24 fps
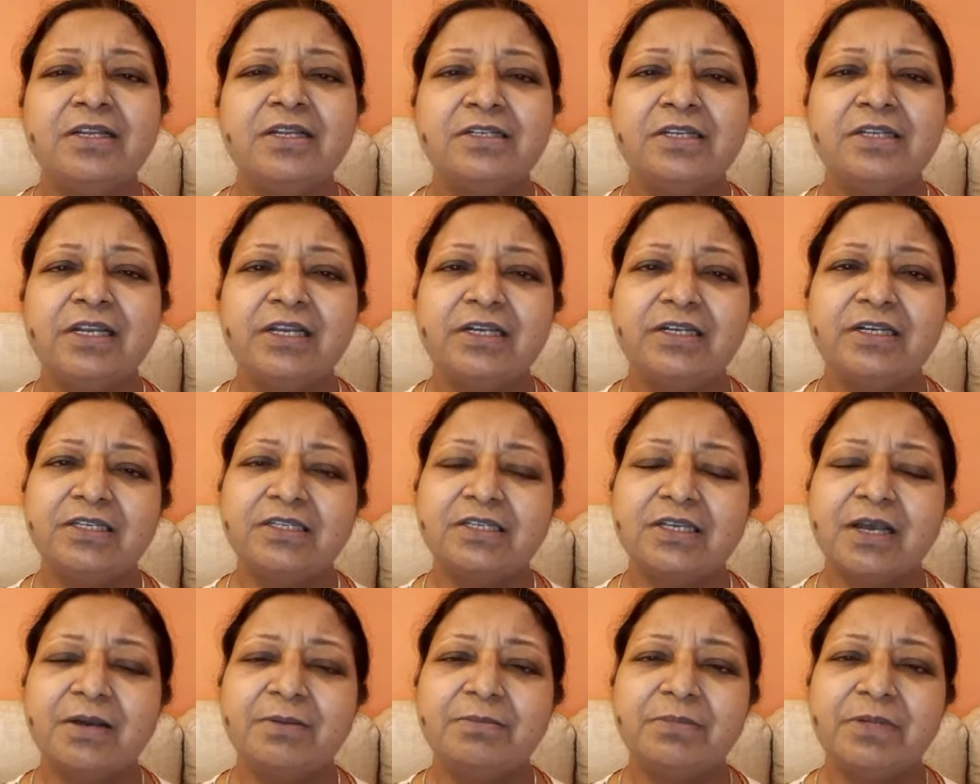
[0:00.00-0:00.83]
till it is
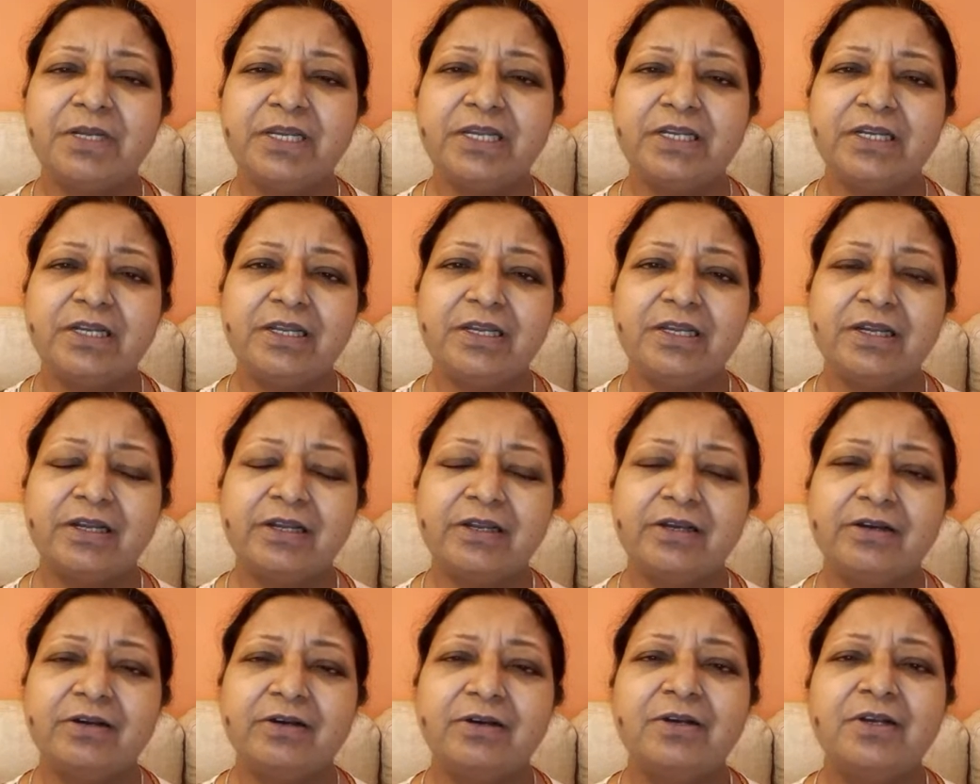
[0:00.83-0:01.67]
completely
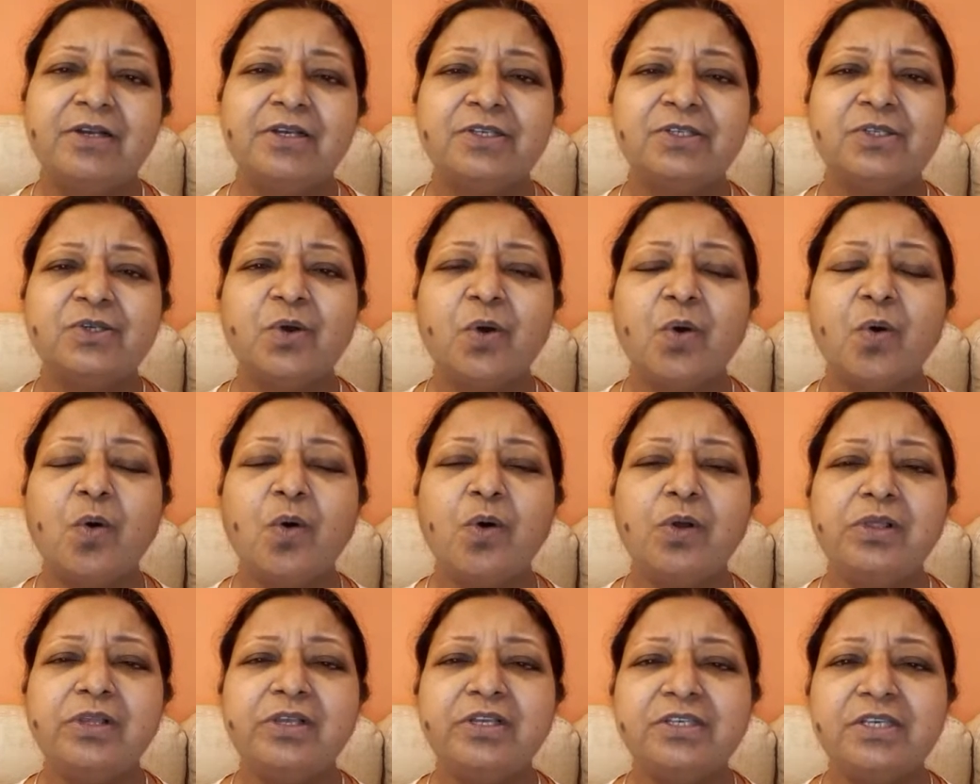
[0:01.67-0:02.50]
clear. So
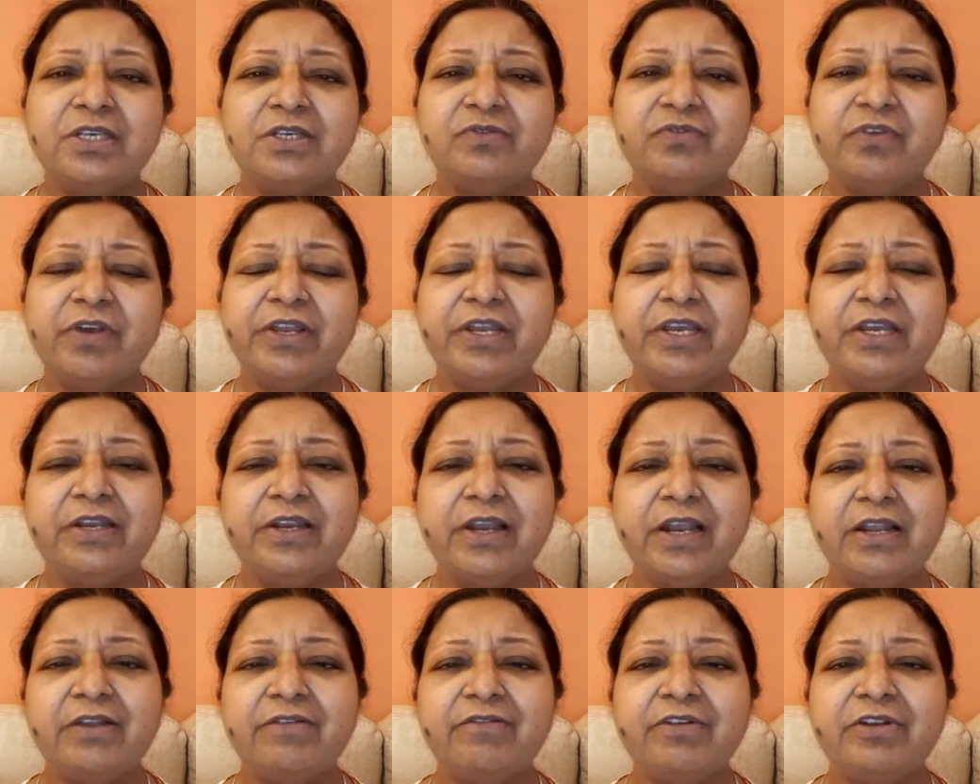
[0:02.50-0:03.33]
all this is very
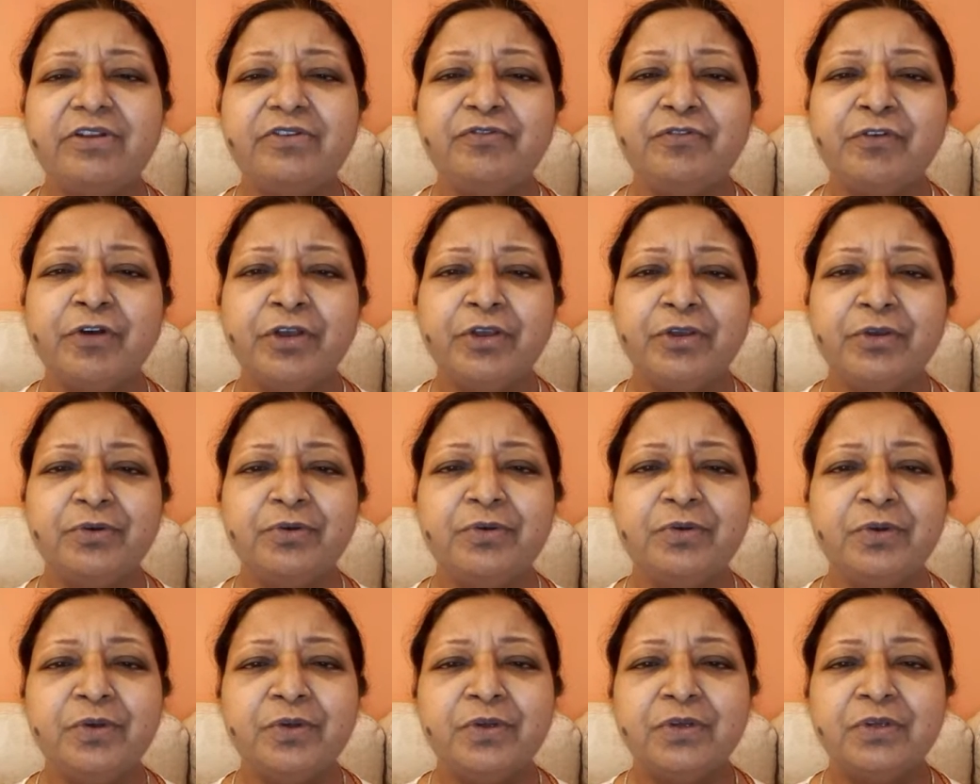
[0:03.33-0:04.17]
relevant for you
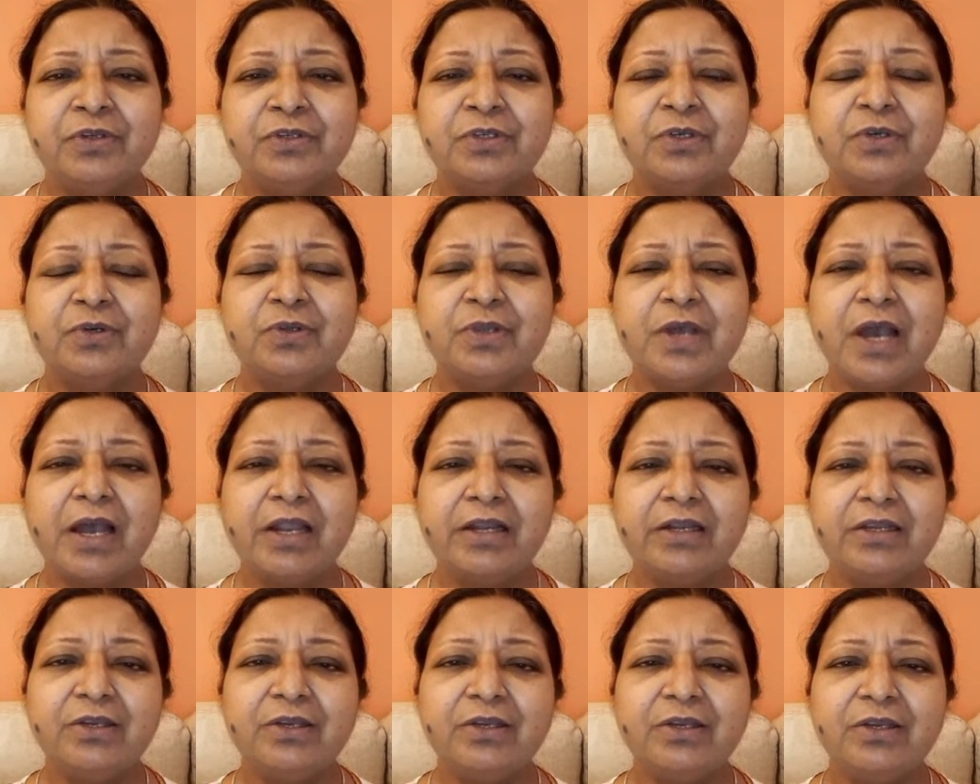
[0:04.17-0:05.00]
so that
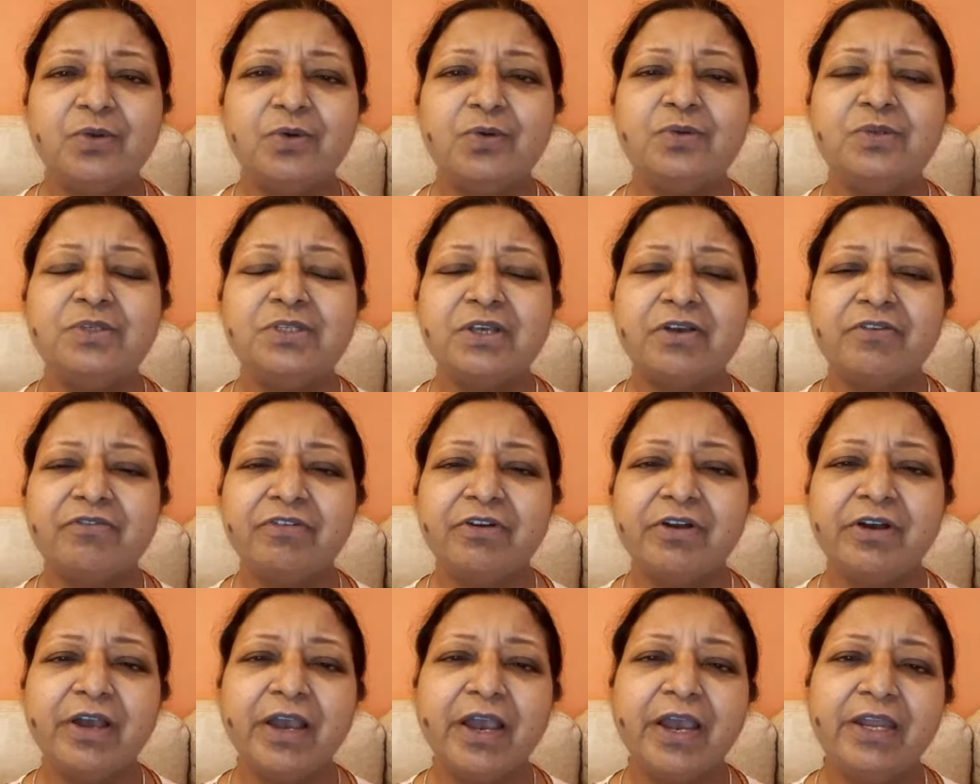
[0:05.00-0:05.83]
you don't
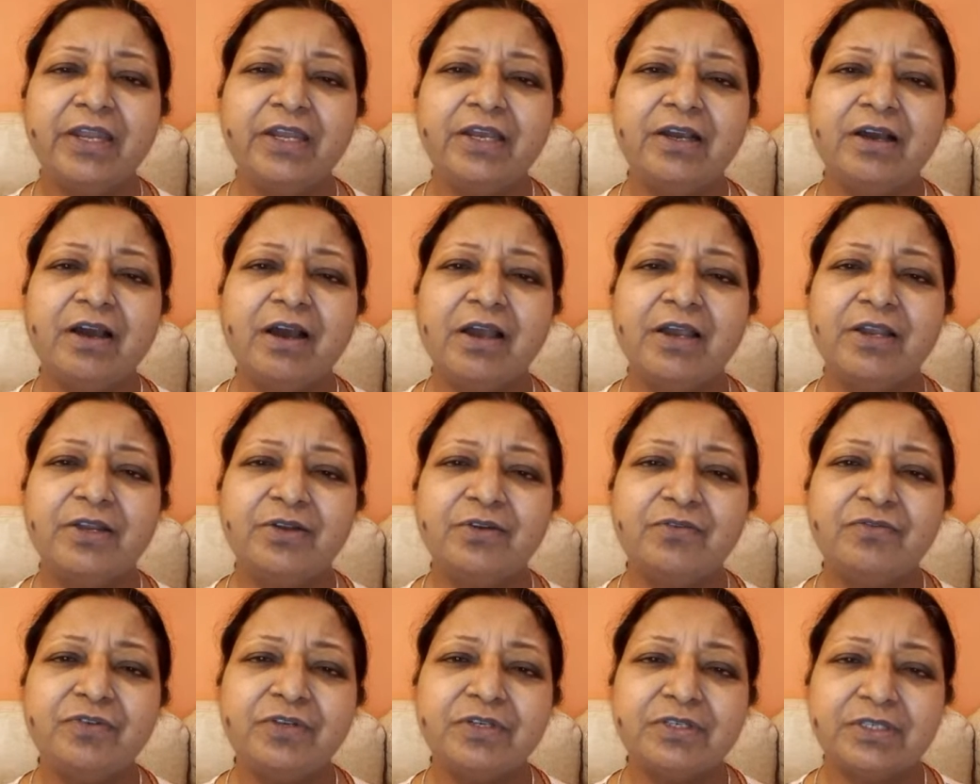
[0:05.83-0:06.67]
suffer any kind
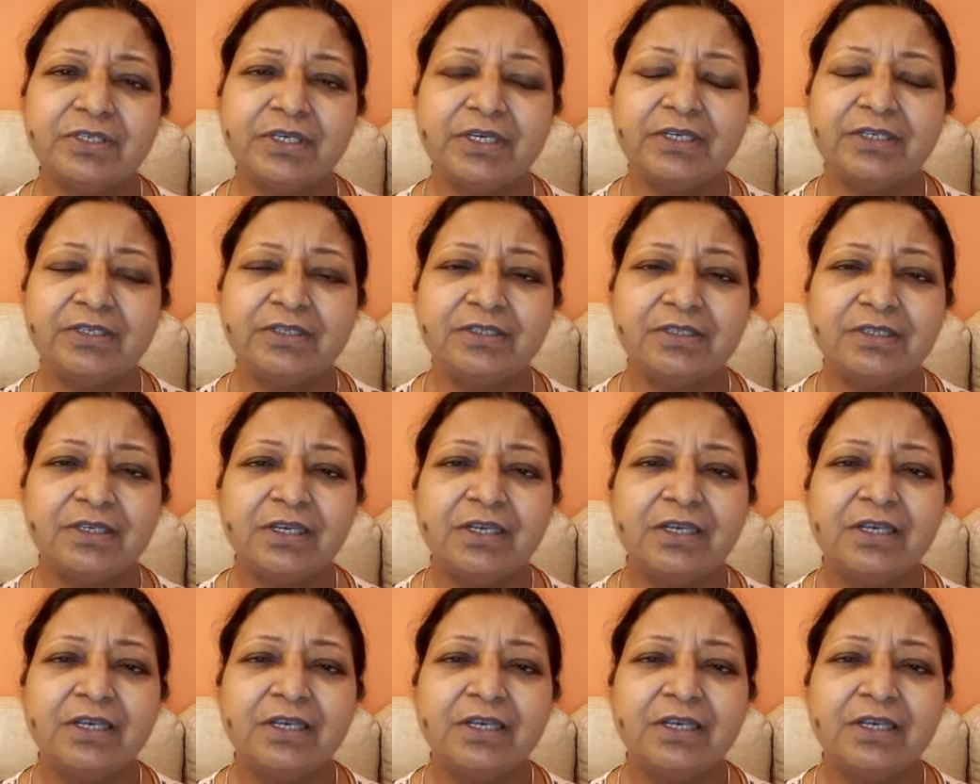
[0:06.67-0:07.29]
of disease.